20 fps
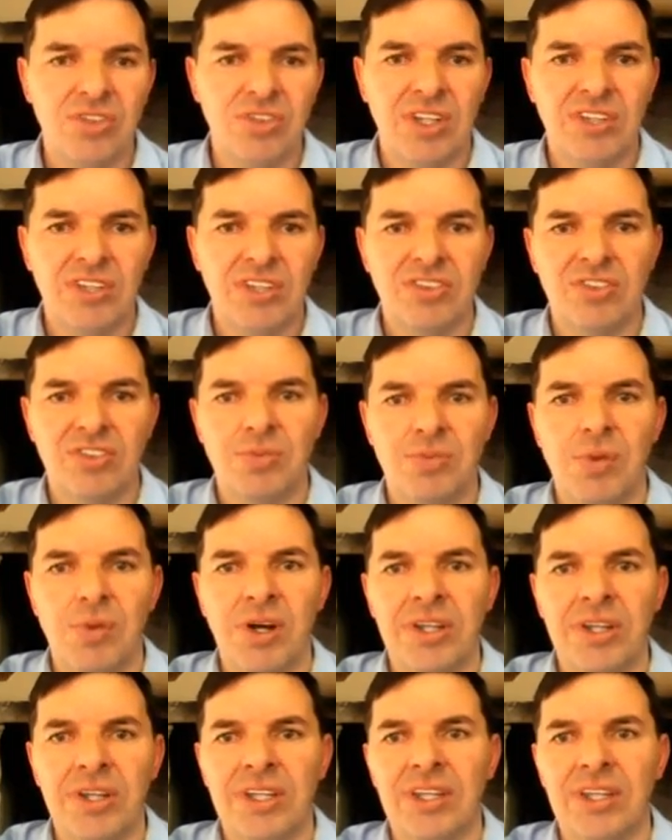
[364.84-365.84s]
Genesis
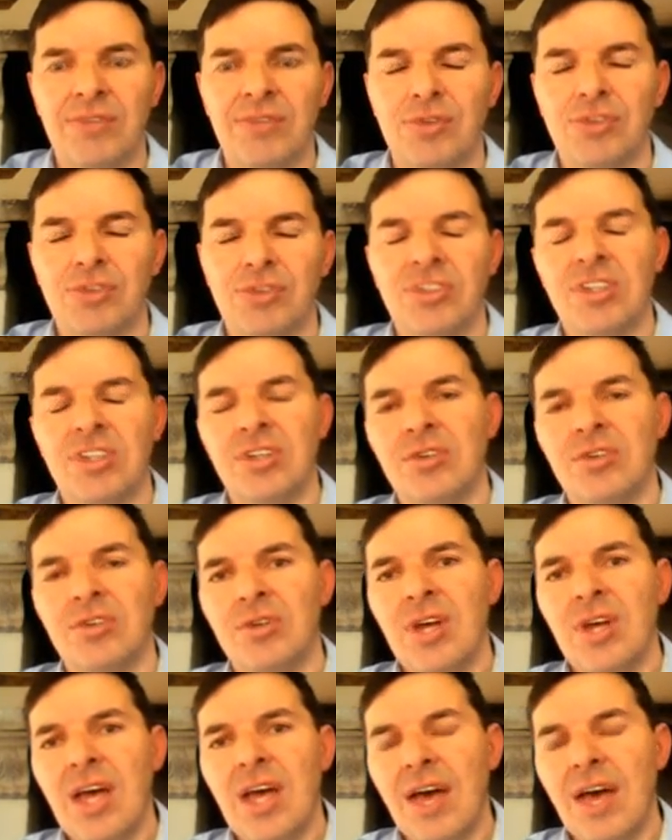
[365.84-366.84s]
Mining if you see
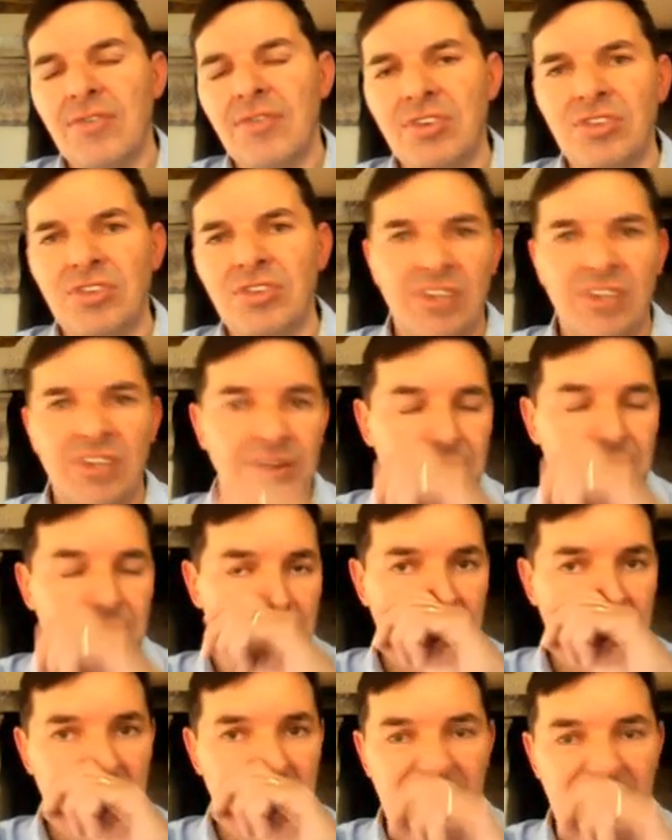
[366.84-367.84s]
you haven't received
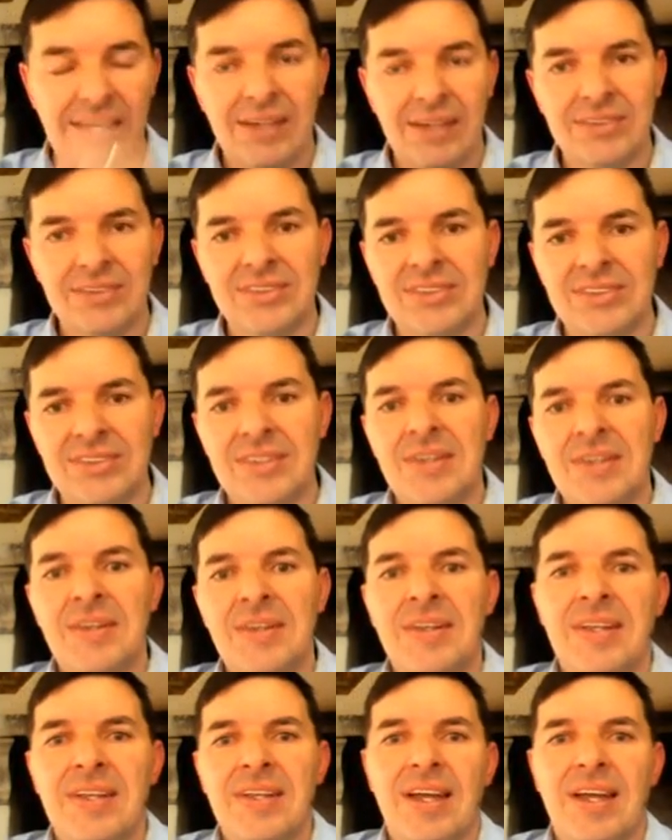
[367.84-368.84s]
payouts.
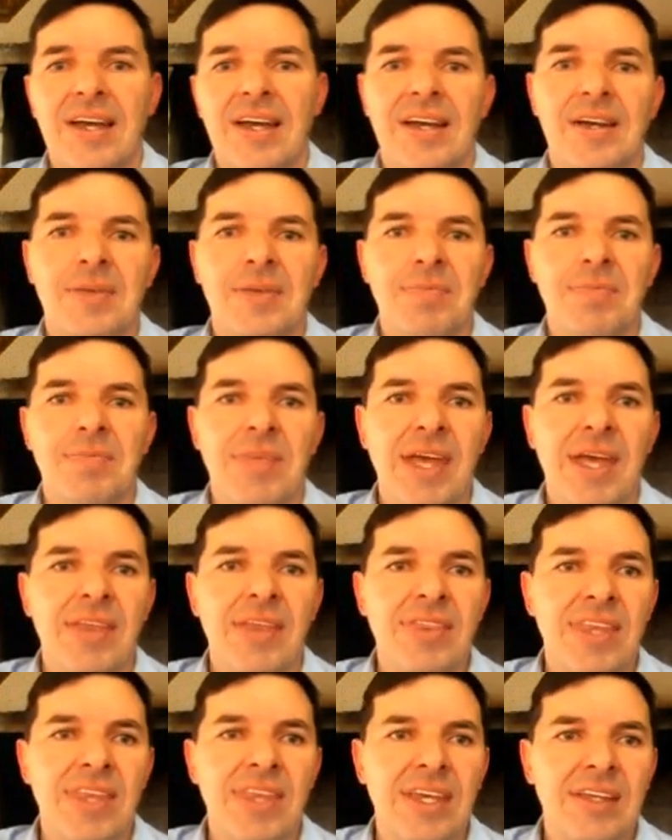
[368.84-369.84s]
And
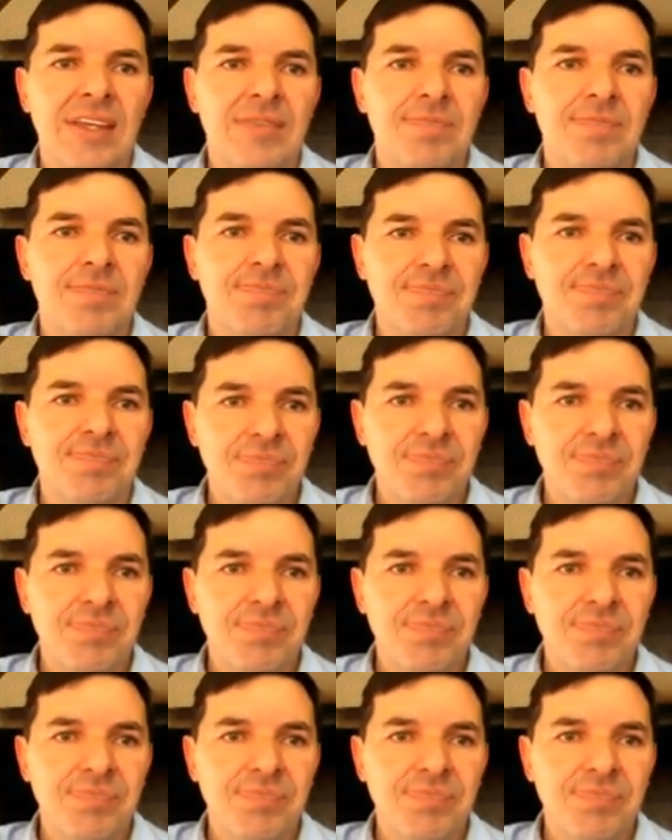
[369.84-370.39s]
then